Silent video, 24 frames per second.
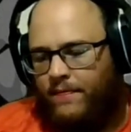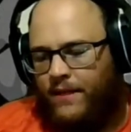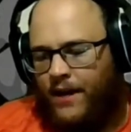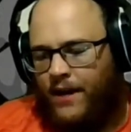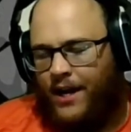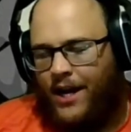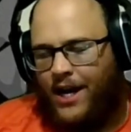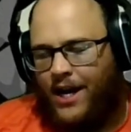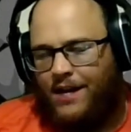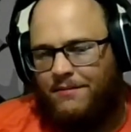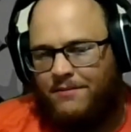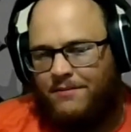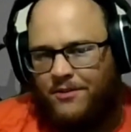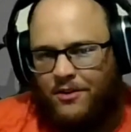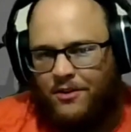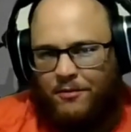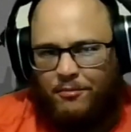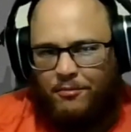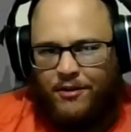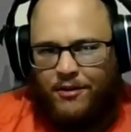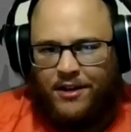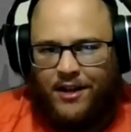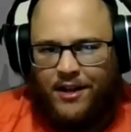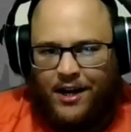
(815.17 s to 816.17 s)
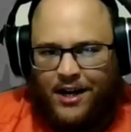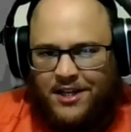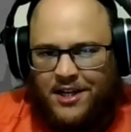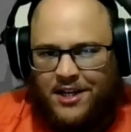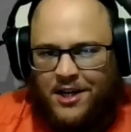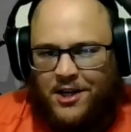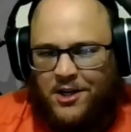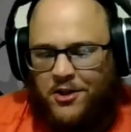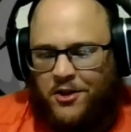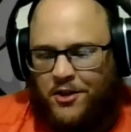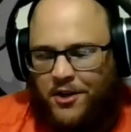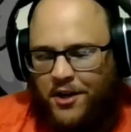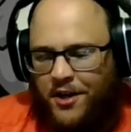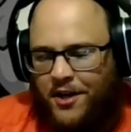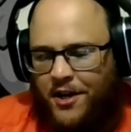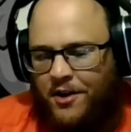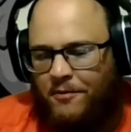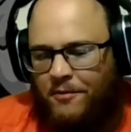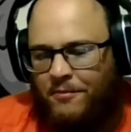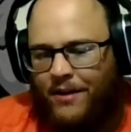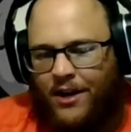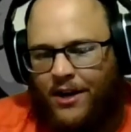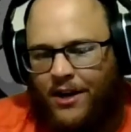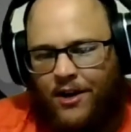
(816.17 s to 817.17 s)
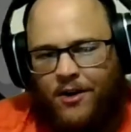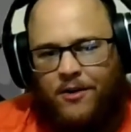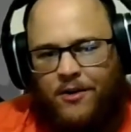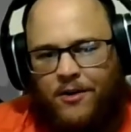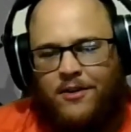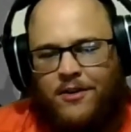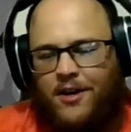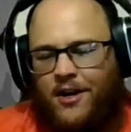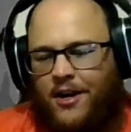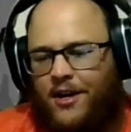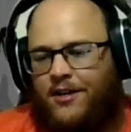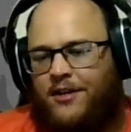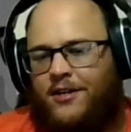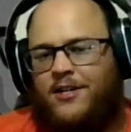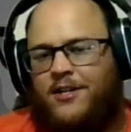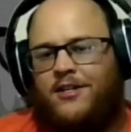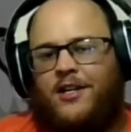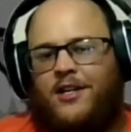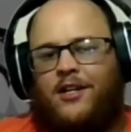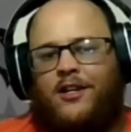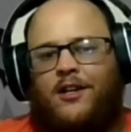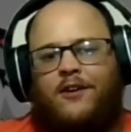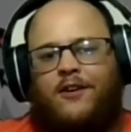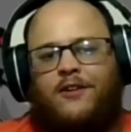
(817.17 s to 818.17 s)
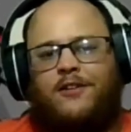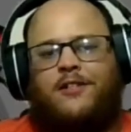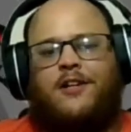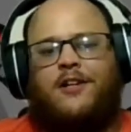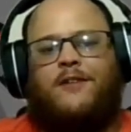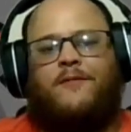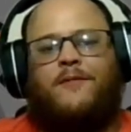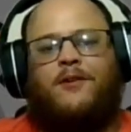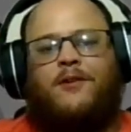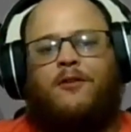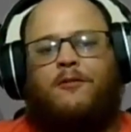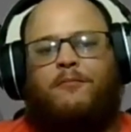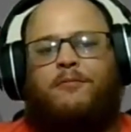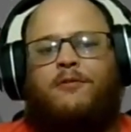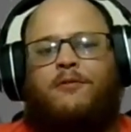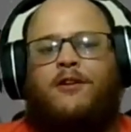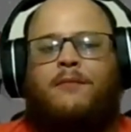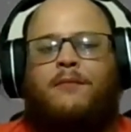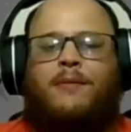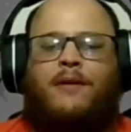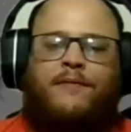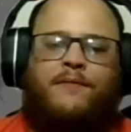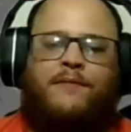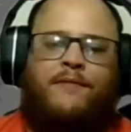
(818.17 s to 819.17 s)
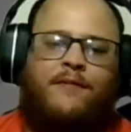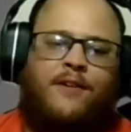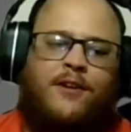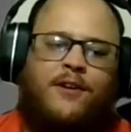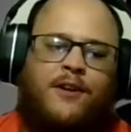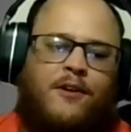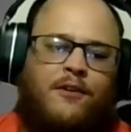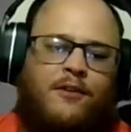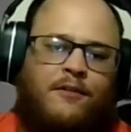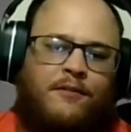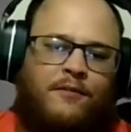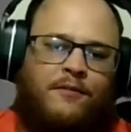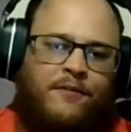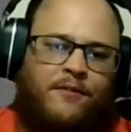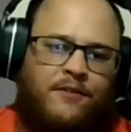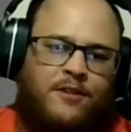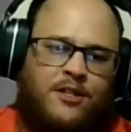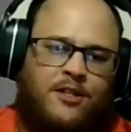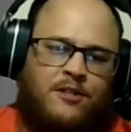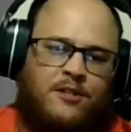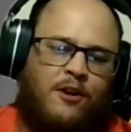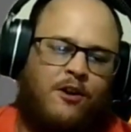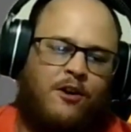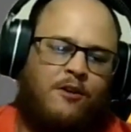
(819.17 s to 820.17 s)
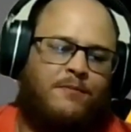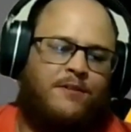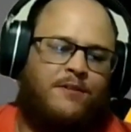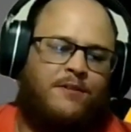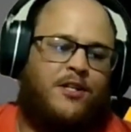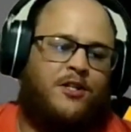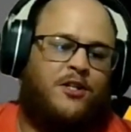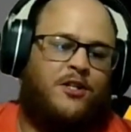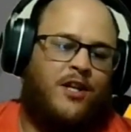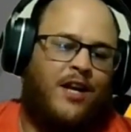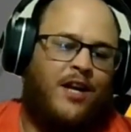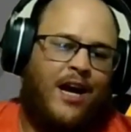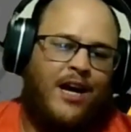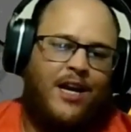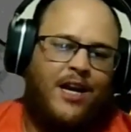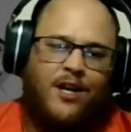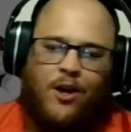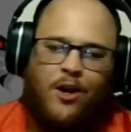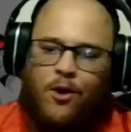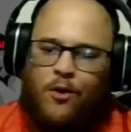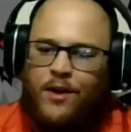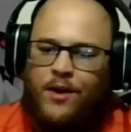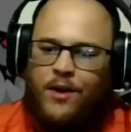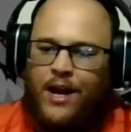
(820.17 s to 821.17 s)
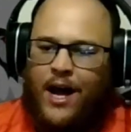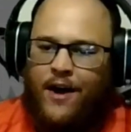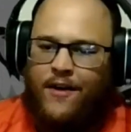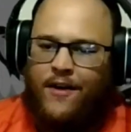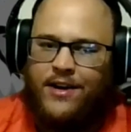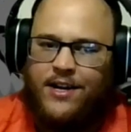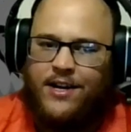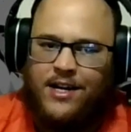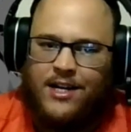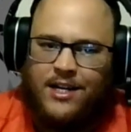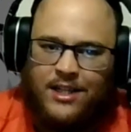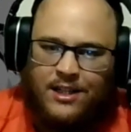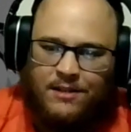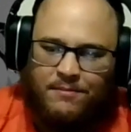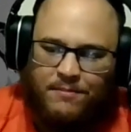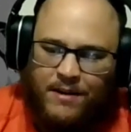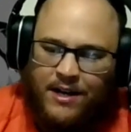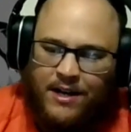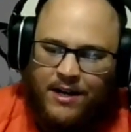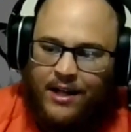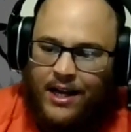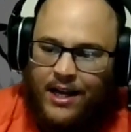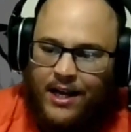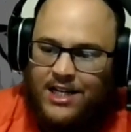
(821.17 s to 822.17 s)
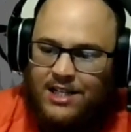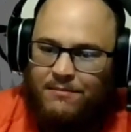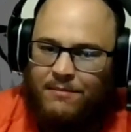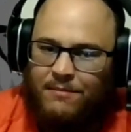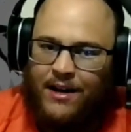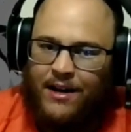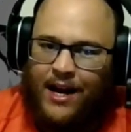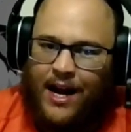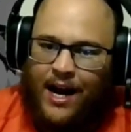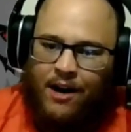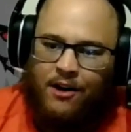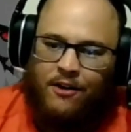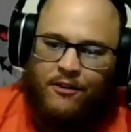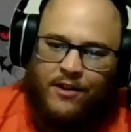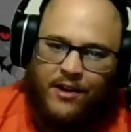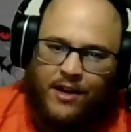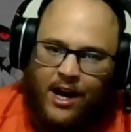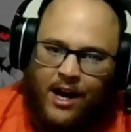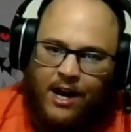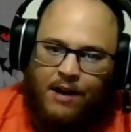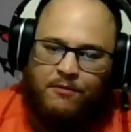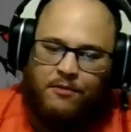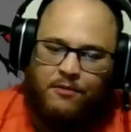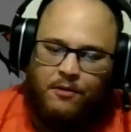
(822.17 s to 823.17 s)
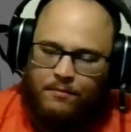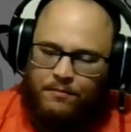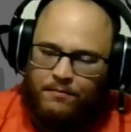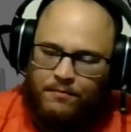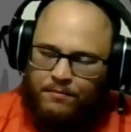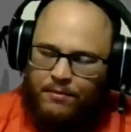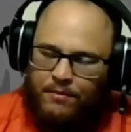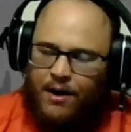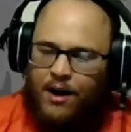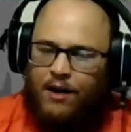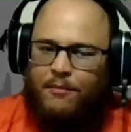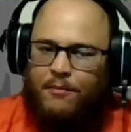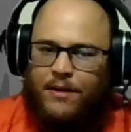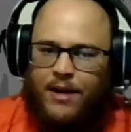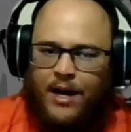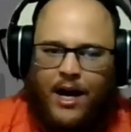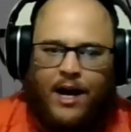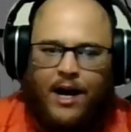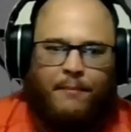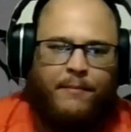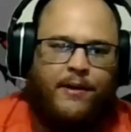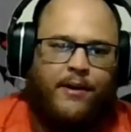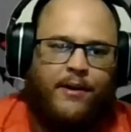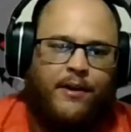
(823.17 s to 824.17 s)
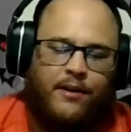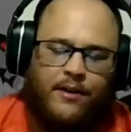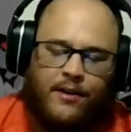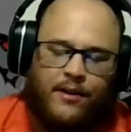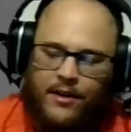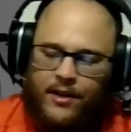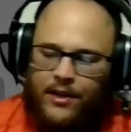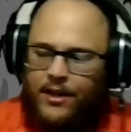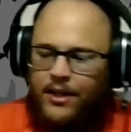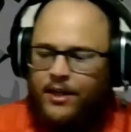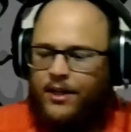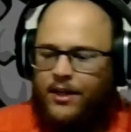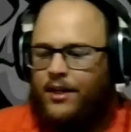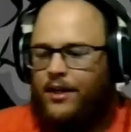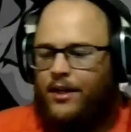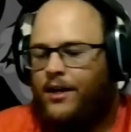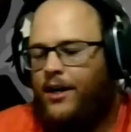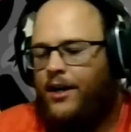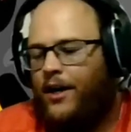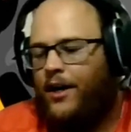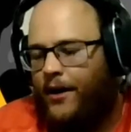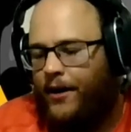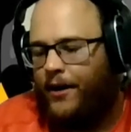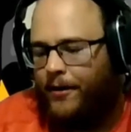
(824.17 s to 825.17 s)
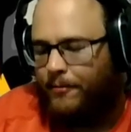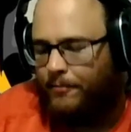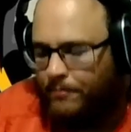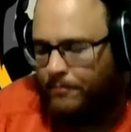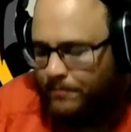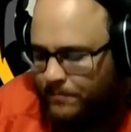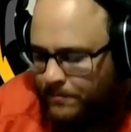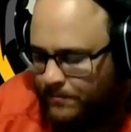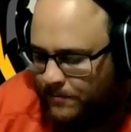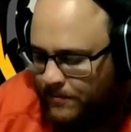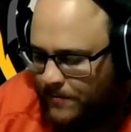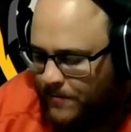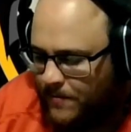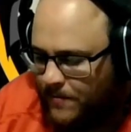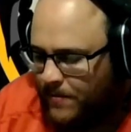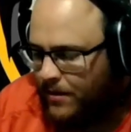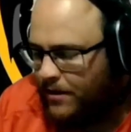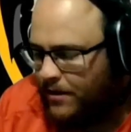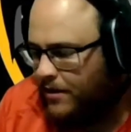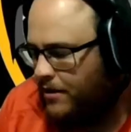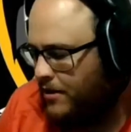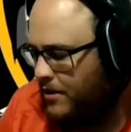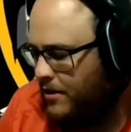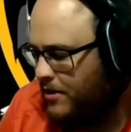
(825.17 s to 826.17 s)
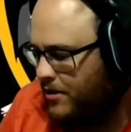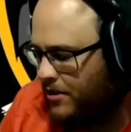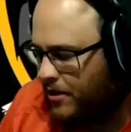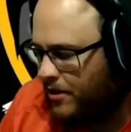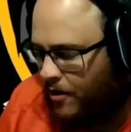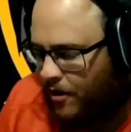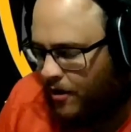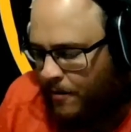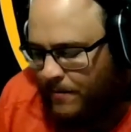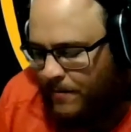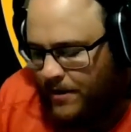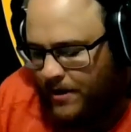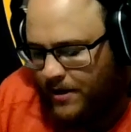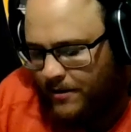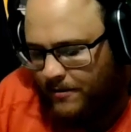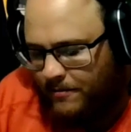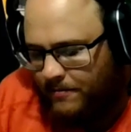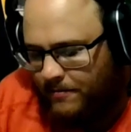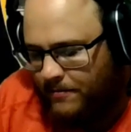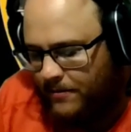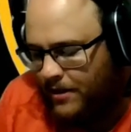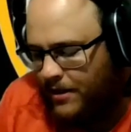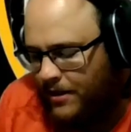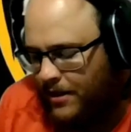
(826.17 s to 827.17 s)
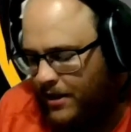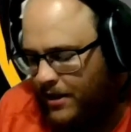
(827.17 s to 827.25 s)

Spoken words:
that name is going to bring that attention, and they're like, oh yeah, DJ Law is here. We're going to put him at the starting position, not knowing how he is, being that he's been out of the game for probably a hot minute. Um, so I mean,